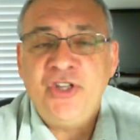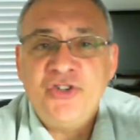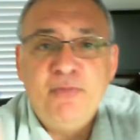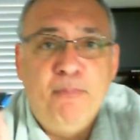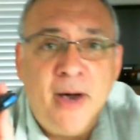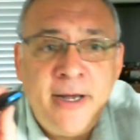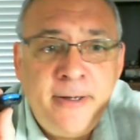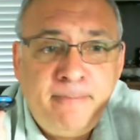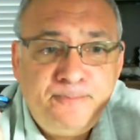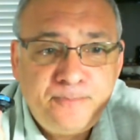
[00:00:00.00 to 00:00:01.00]
this
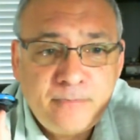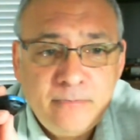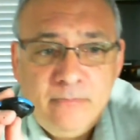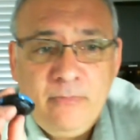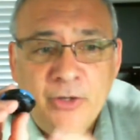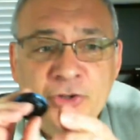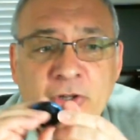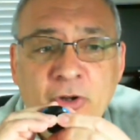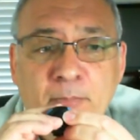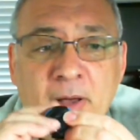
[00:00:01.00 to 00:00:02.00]
button, this
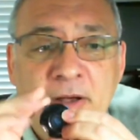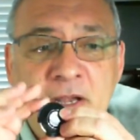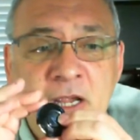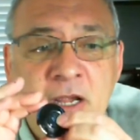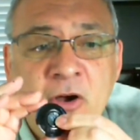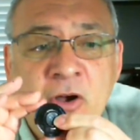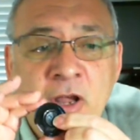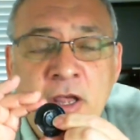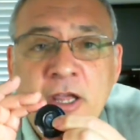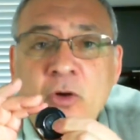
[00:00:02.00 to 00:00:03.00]
little button here,
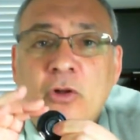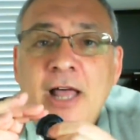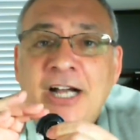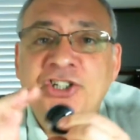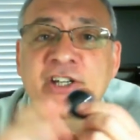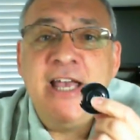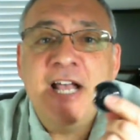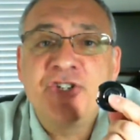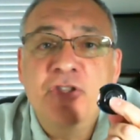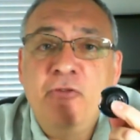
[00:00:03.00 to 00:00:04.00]
it will actually
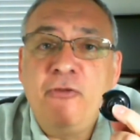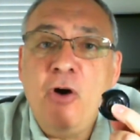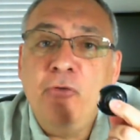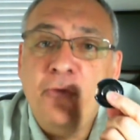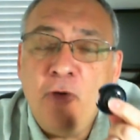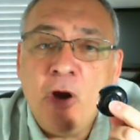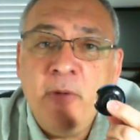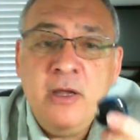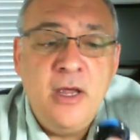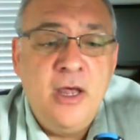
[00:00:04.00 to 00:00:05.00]
answer the phone for
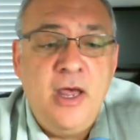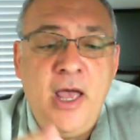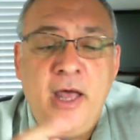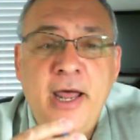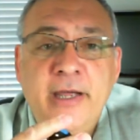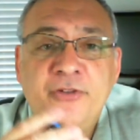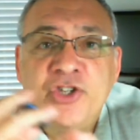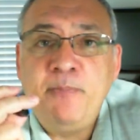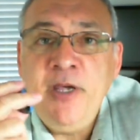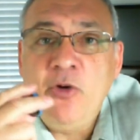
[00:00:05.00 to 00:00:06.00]
me, and I can
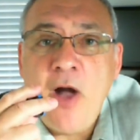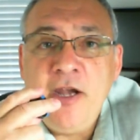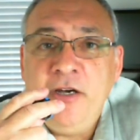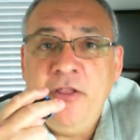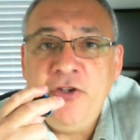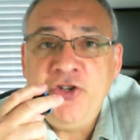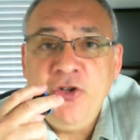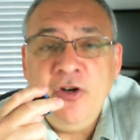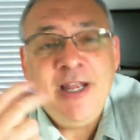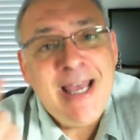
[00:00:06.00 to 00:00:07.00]
speak right into this
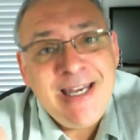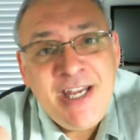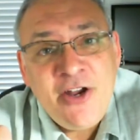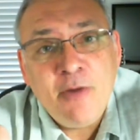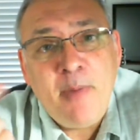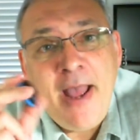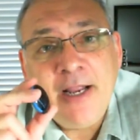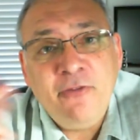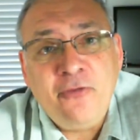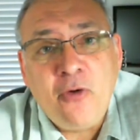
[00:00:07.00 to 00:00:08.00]
unit and hear
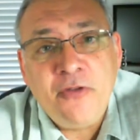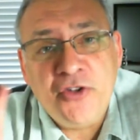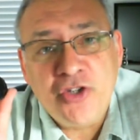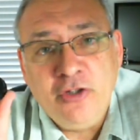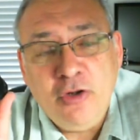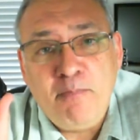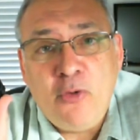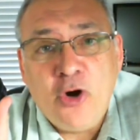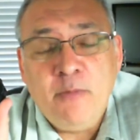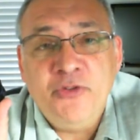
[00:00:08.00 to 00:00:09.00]
back and forth. It's a little
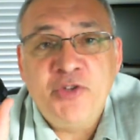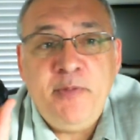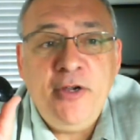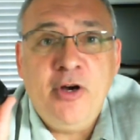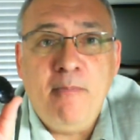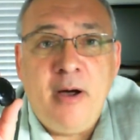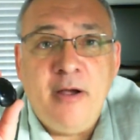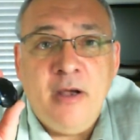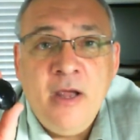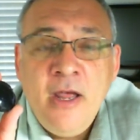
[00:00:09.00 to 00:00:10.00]
portable speaker
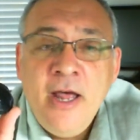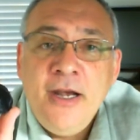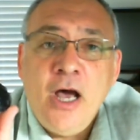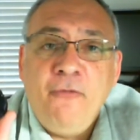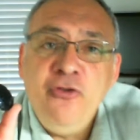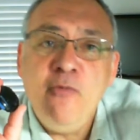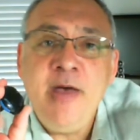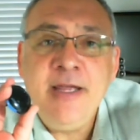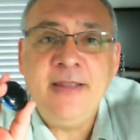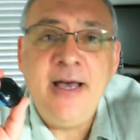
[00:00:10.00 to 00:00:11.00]
button. Now, if you
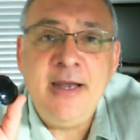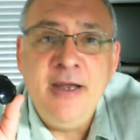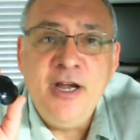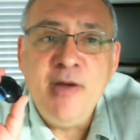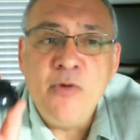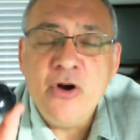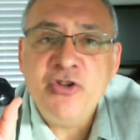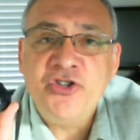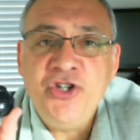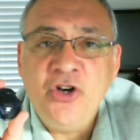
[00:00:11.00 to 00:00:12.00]
make that
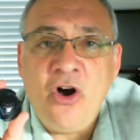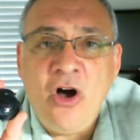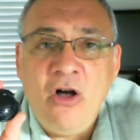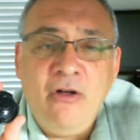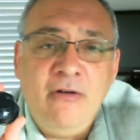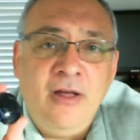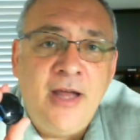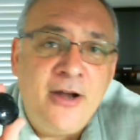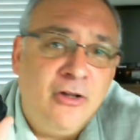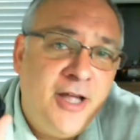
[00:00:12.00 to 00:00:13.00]
emergency call, and
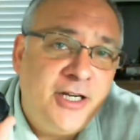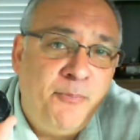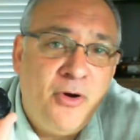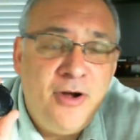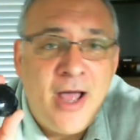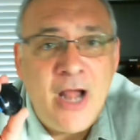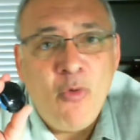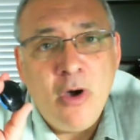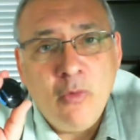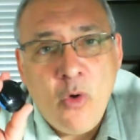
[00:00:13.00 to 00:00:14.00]
I don't like to put
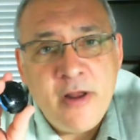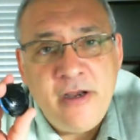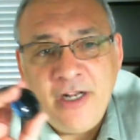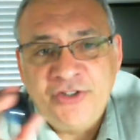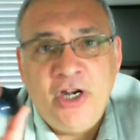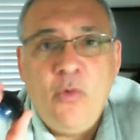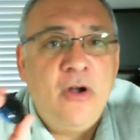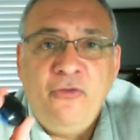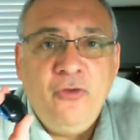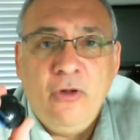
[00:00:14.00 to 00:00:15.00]
911 in it because I don't
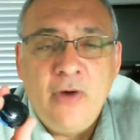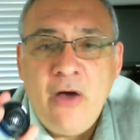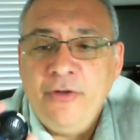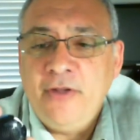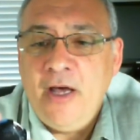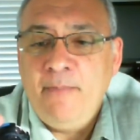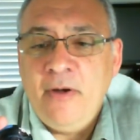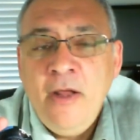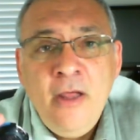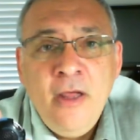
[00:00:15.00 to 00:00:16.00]
want to fool around with that,
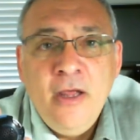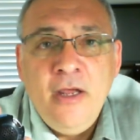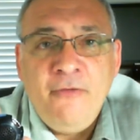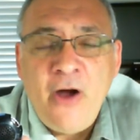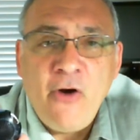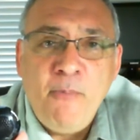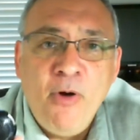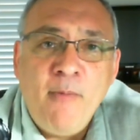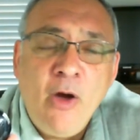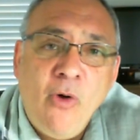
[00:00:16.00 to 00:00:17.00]
but if I were to
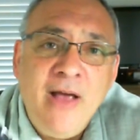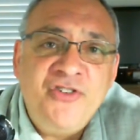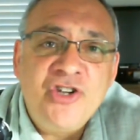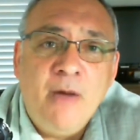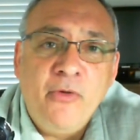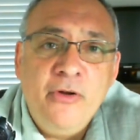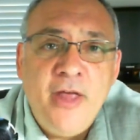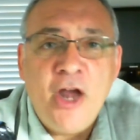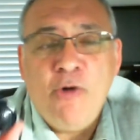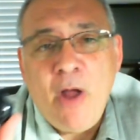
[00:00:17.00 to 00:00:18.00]
put my wife's number in
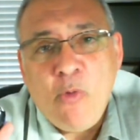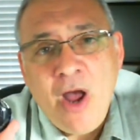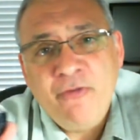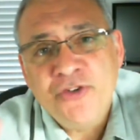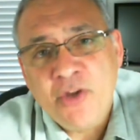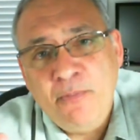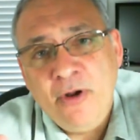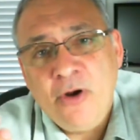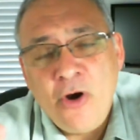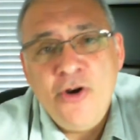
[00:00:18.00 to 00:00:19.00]
that, or my wife was to
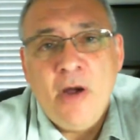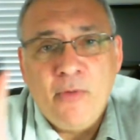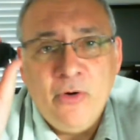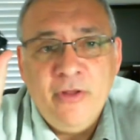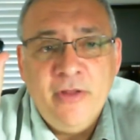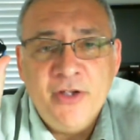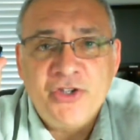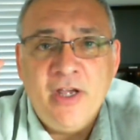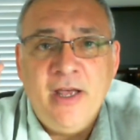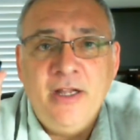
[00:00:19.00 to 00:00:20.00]
put her number in
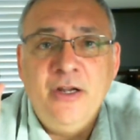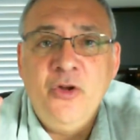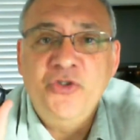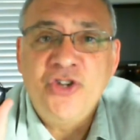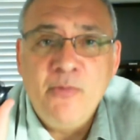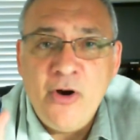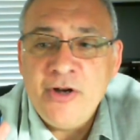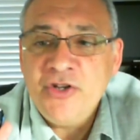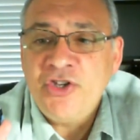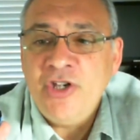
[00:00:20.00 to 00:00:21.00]
this, and there was an
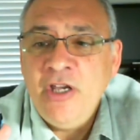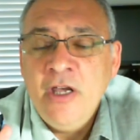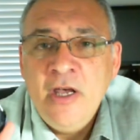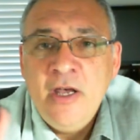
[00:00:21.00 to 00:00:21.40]
emergency,